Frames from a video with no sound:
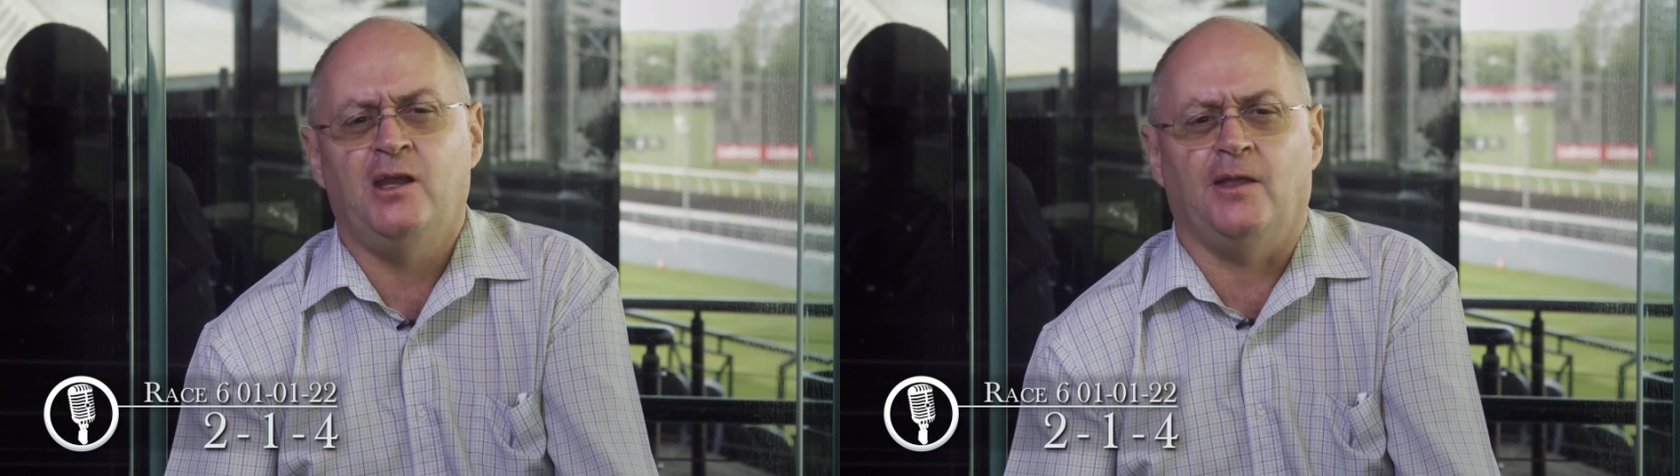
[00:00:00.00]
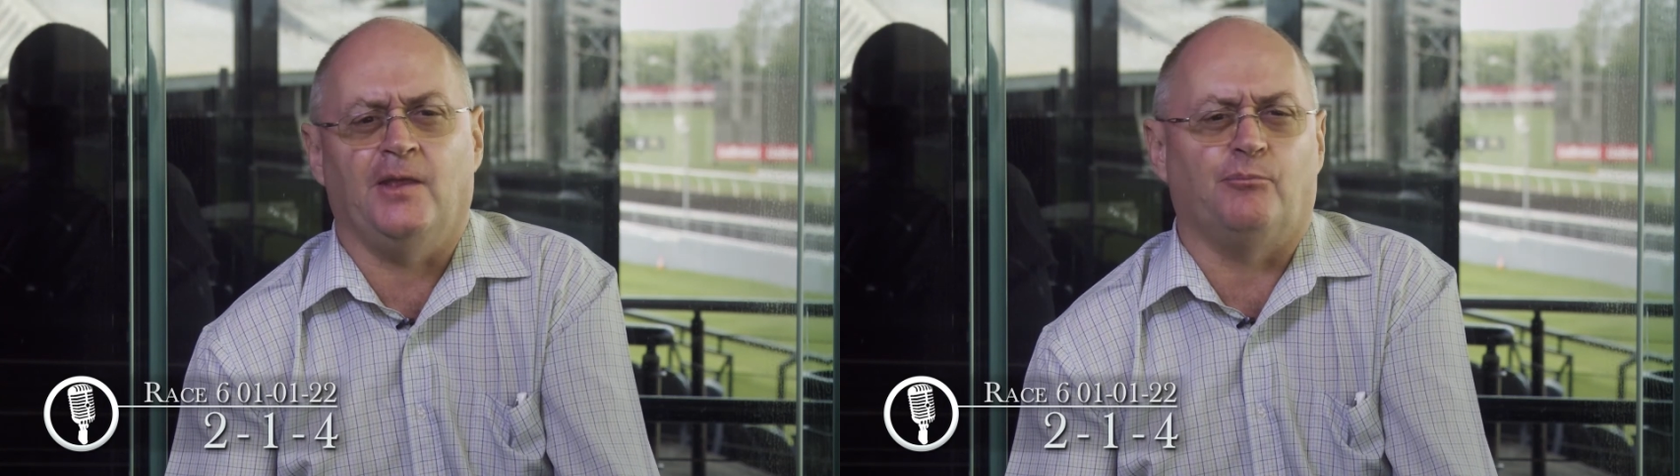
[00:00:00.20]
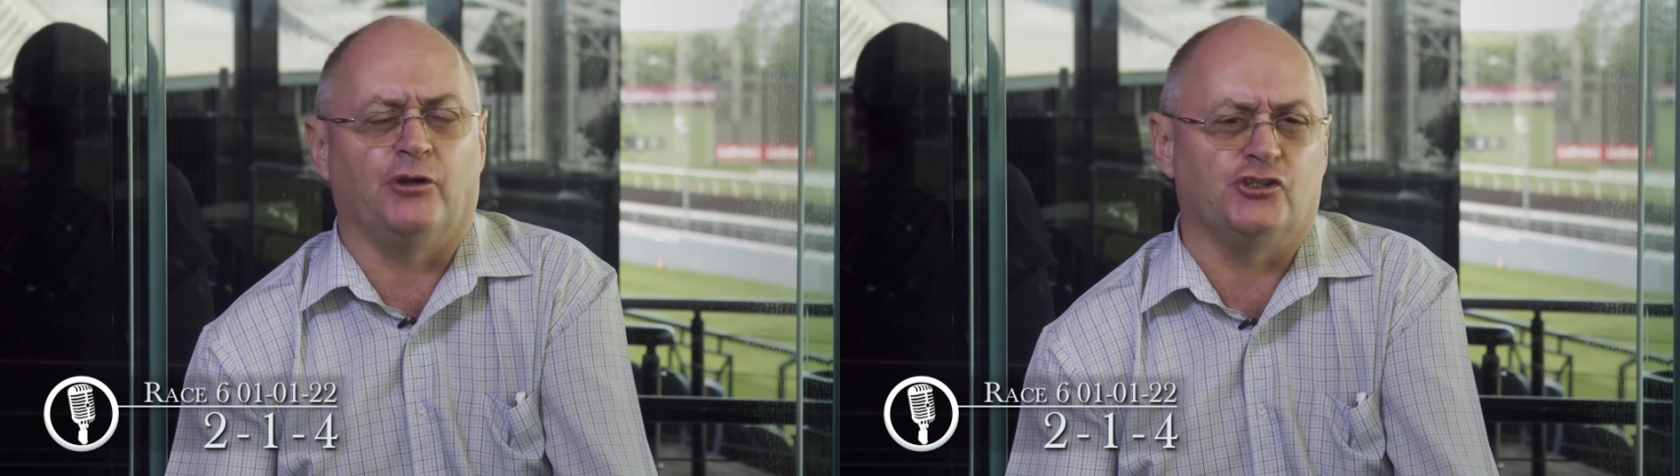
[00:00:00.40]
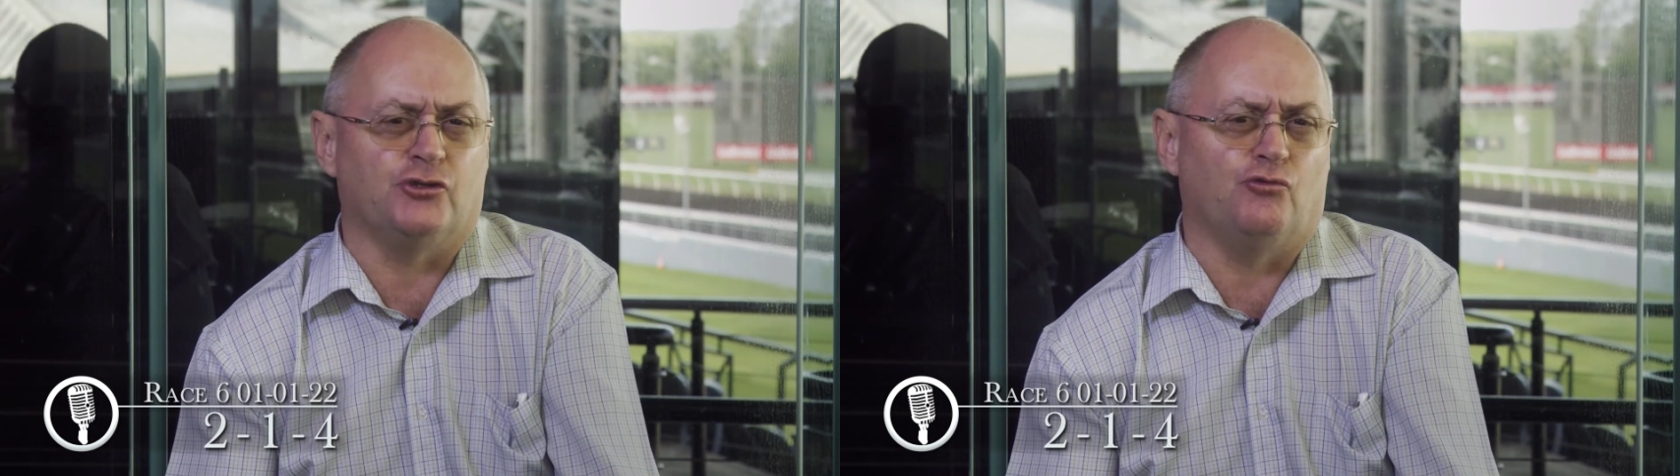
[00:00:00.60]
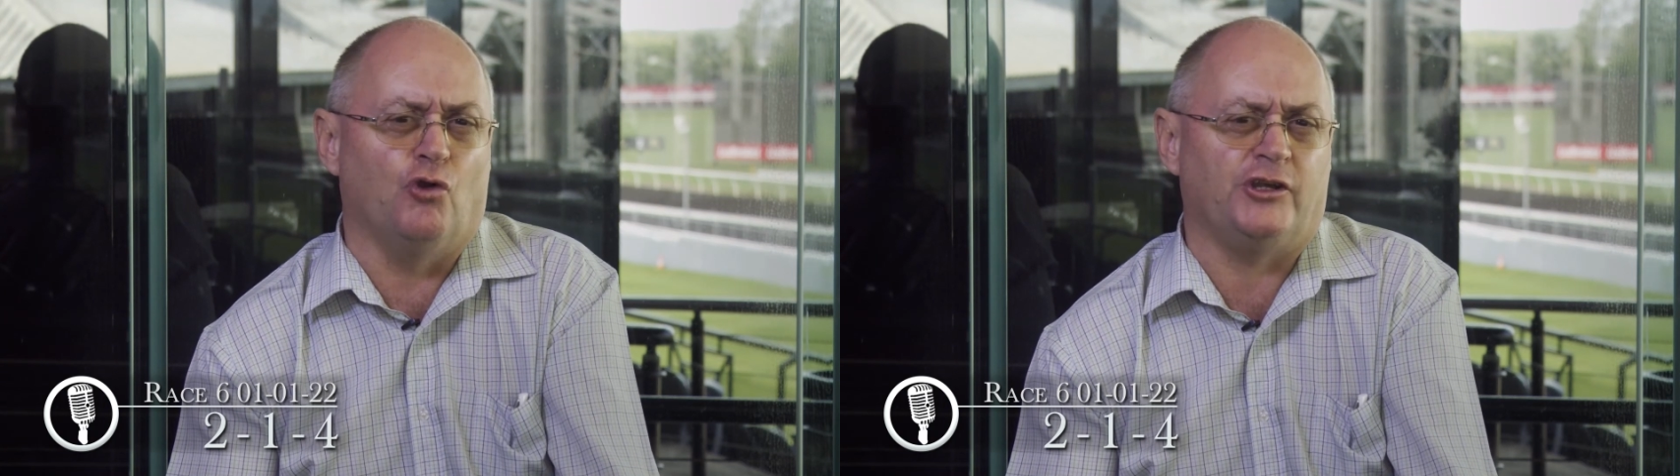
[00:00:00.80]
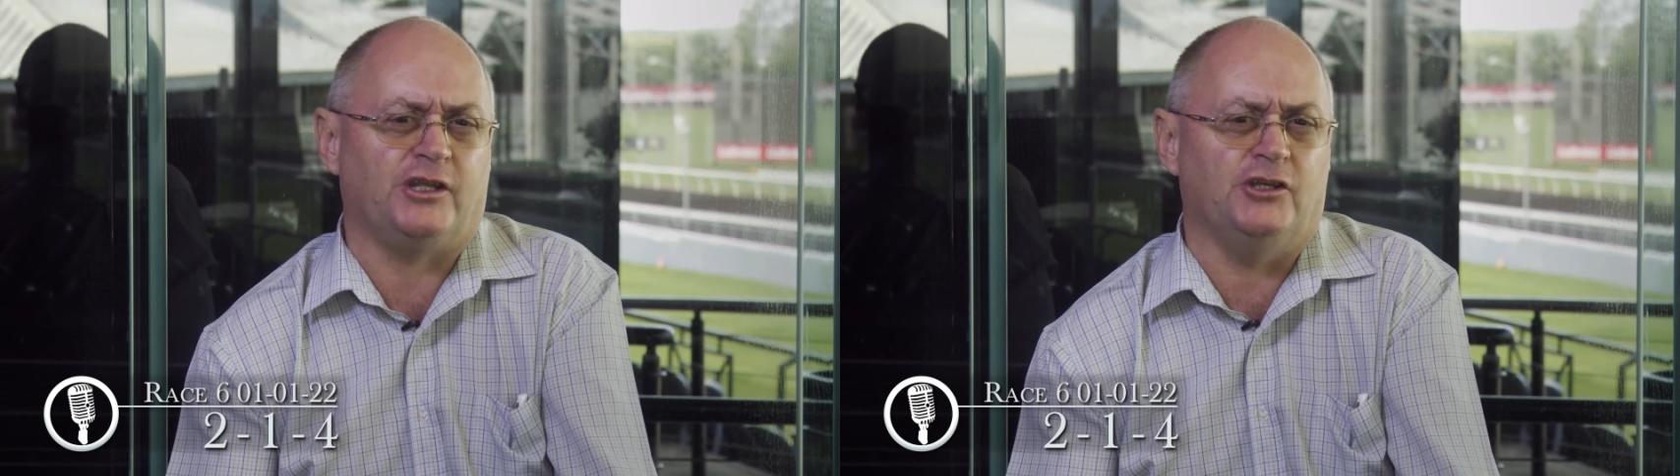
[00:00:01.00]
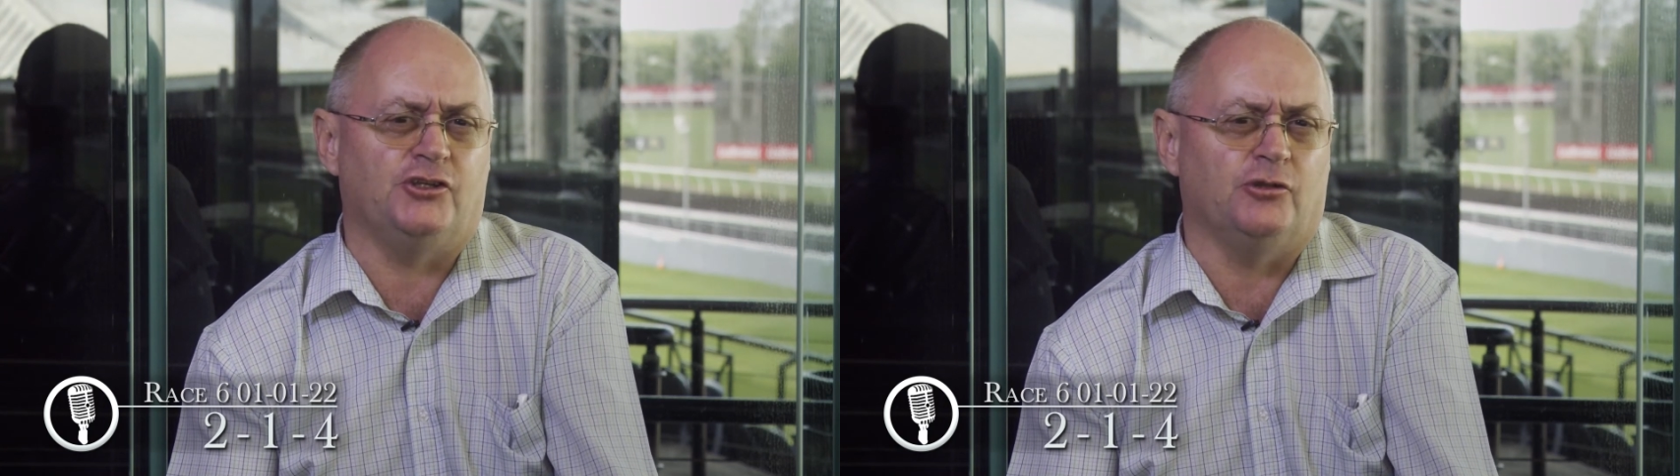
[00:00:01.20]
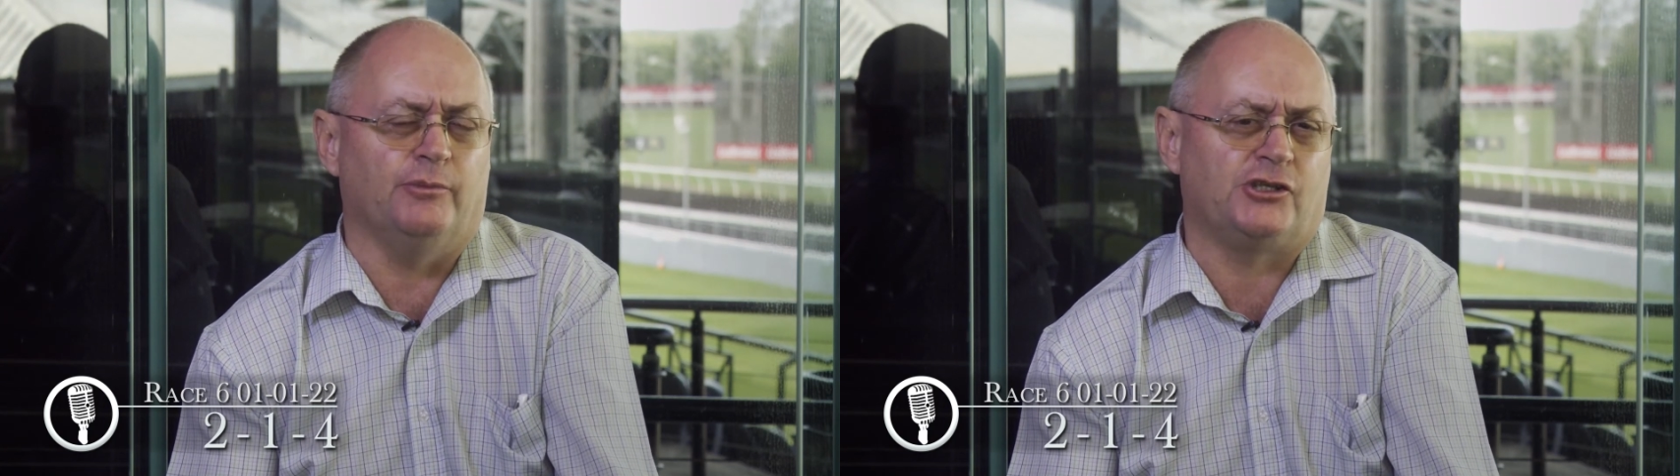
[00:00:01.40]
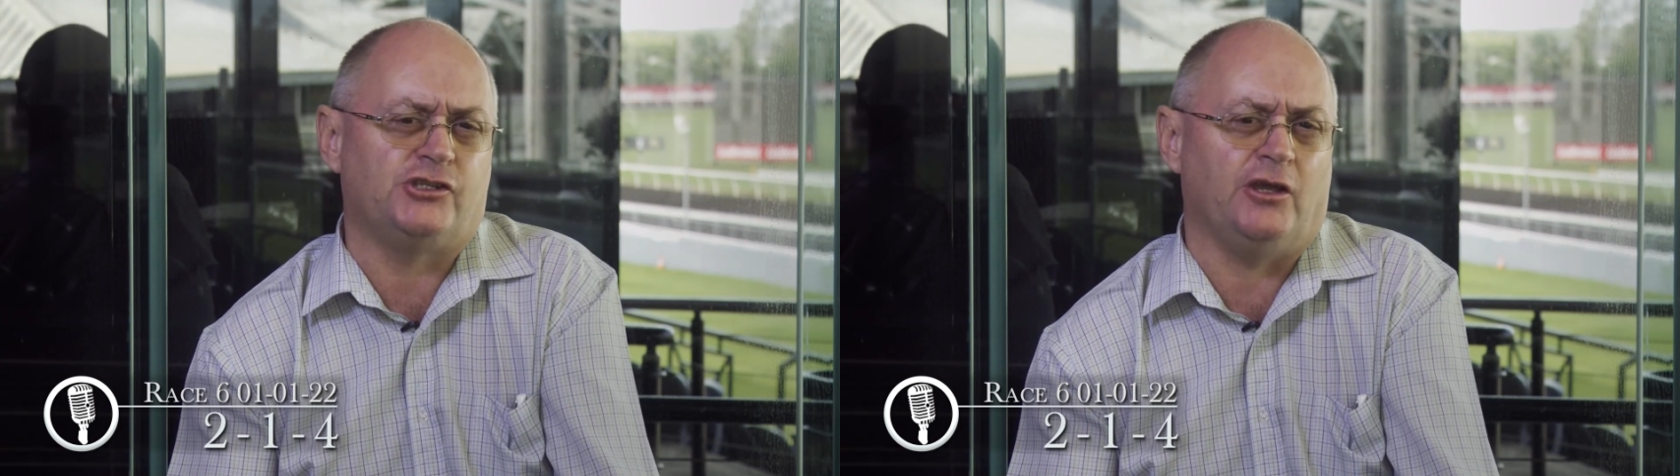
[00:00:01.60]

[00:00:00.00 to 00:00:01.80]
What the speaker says: and that brings it right into the mix